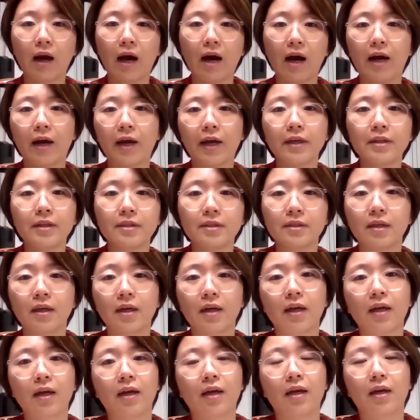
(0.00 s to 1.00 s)
eyes.
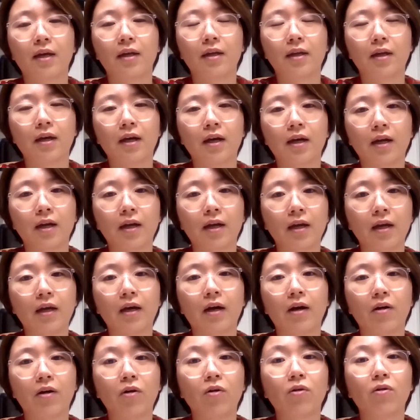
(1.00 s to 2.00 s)
And I
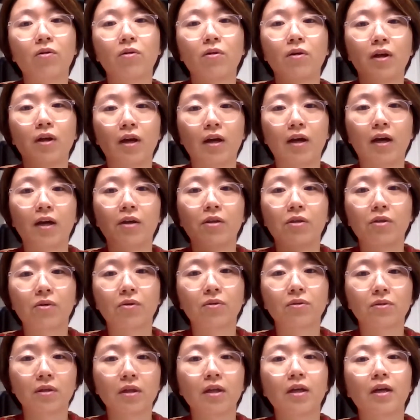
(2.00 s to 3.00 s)

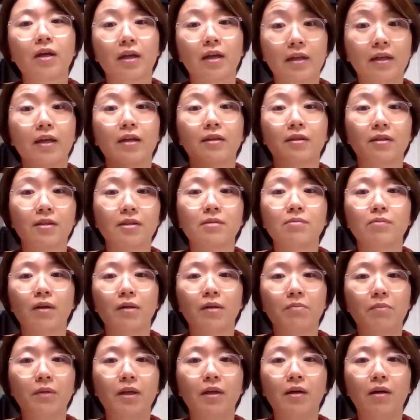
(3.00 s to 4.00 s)
thought, yeah, this
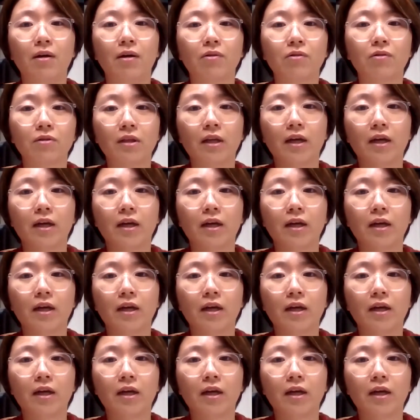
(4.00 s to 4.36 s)
might be a good